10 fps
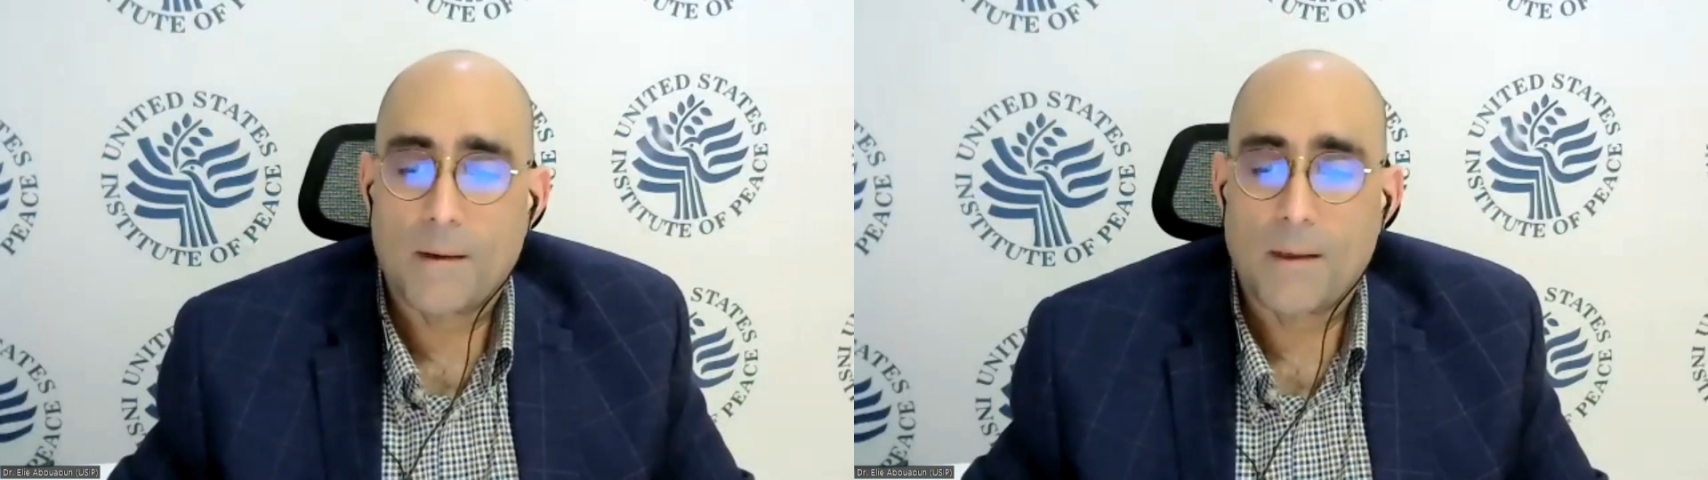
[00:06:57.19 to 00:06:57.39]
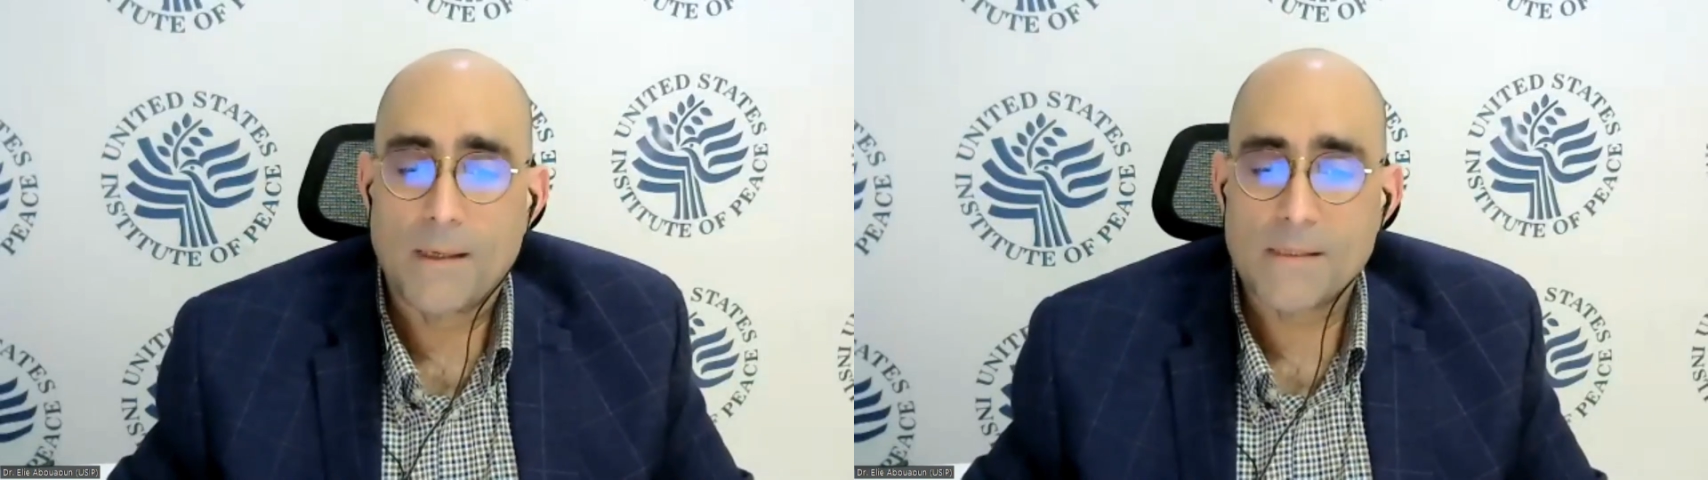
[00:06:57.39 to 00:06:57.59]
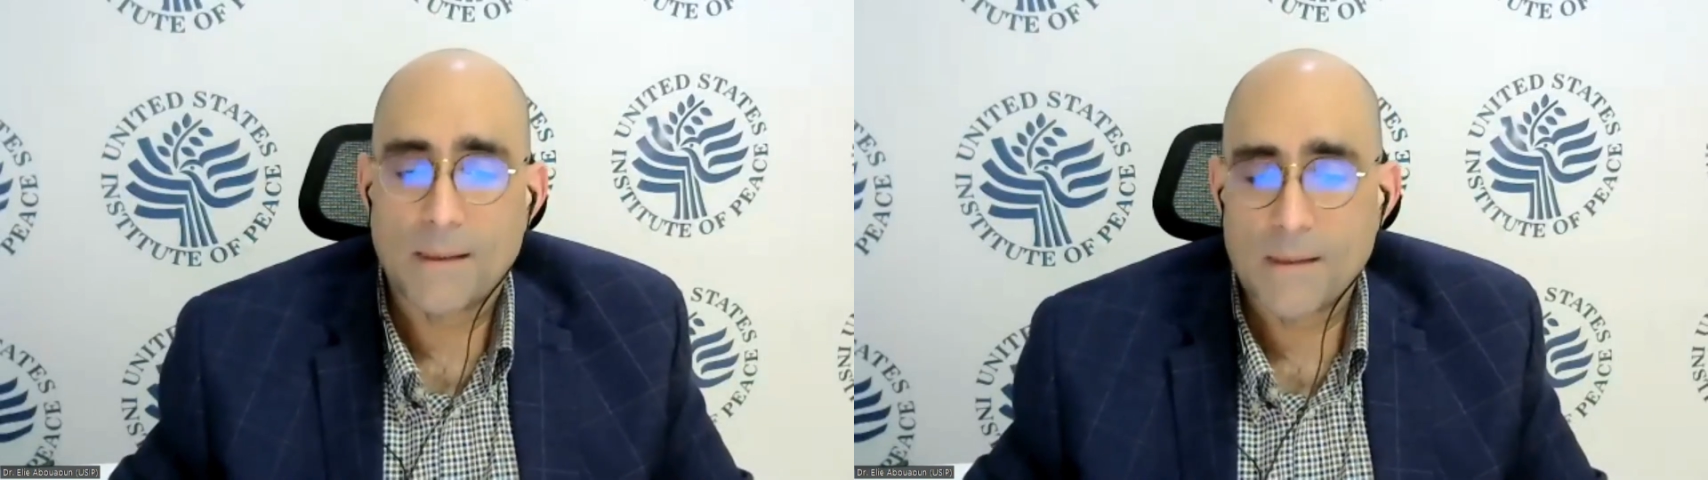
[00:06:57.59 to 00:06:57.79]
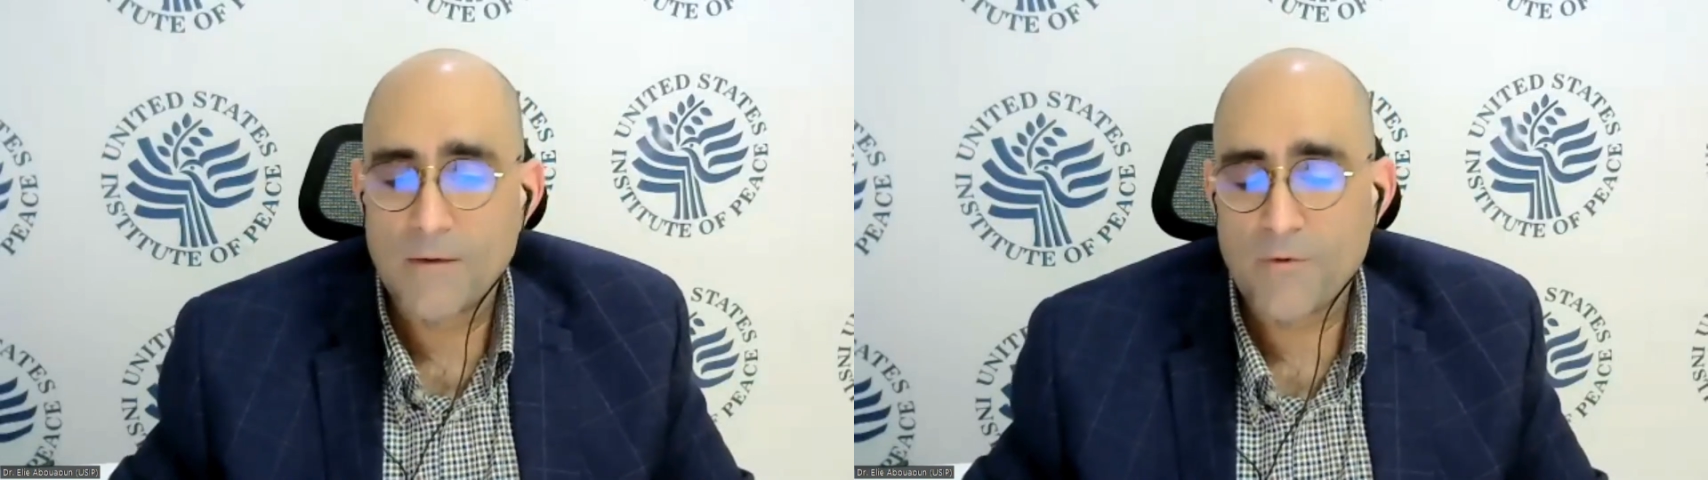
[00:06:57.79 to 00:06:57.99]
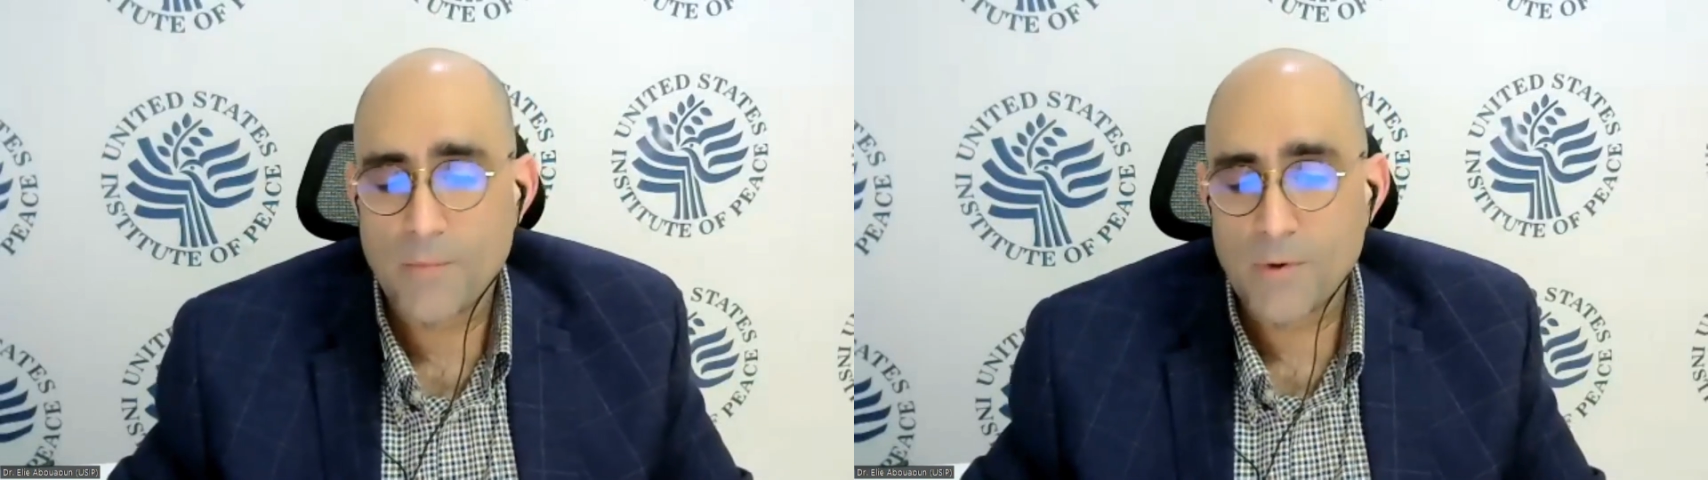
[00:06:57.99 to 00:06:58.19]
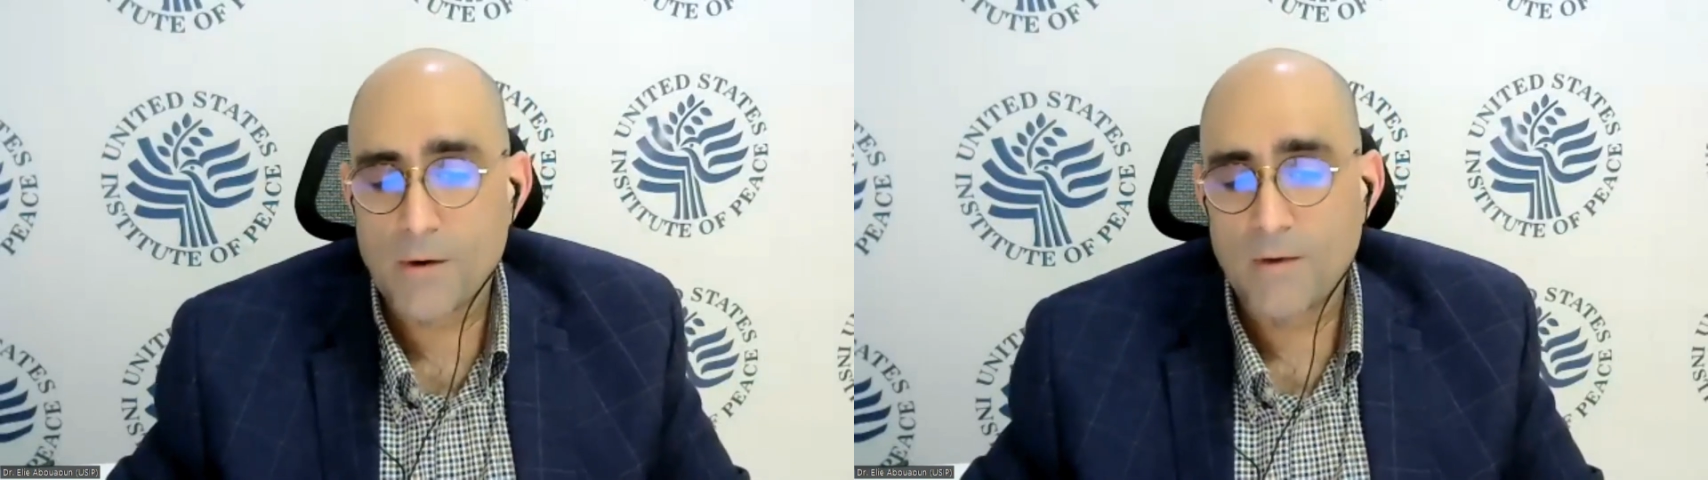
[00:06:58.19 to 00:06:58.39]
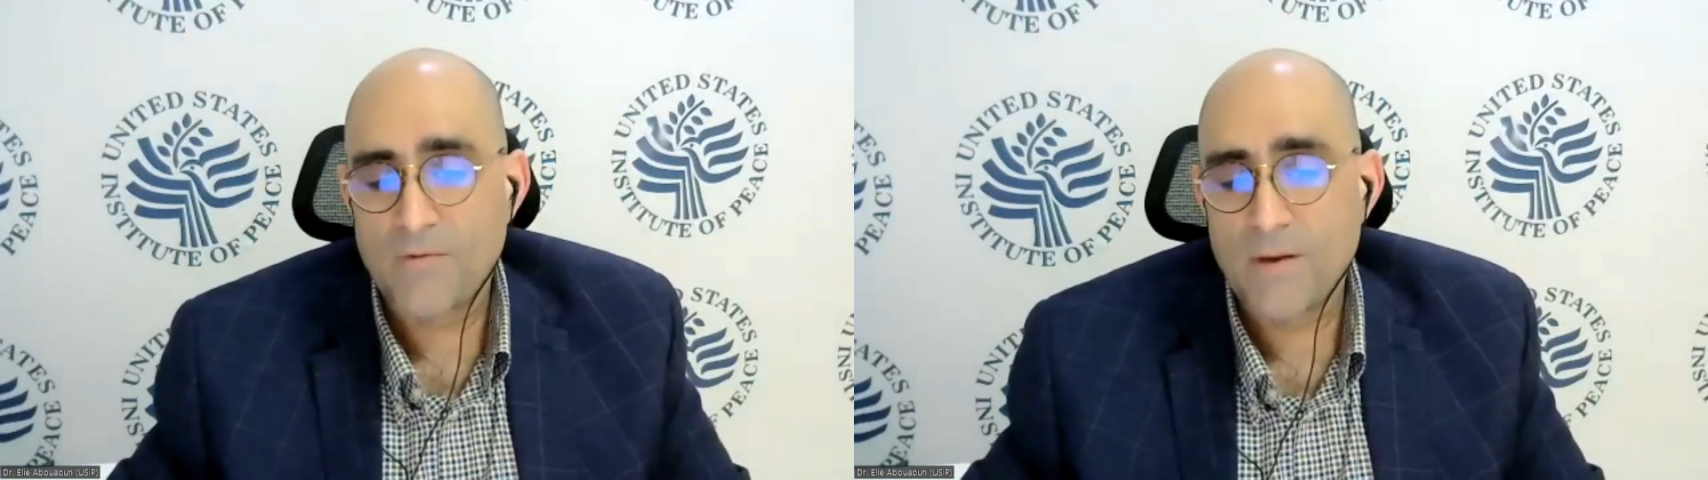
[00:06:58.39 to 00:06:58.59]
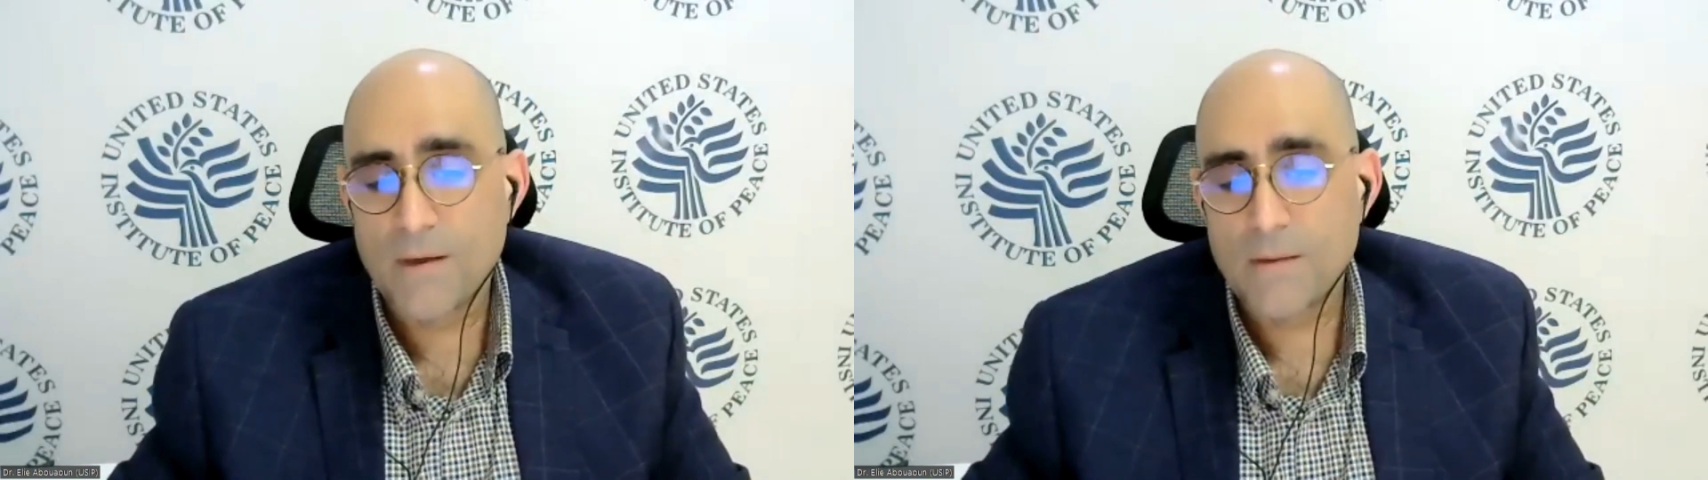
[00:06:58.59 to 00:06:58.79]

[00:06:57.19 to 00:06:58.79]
resulting from the conflict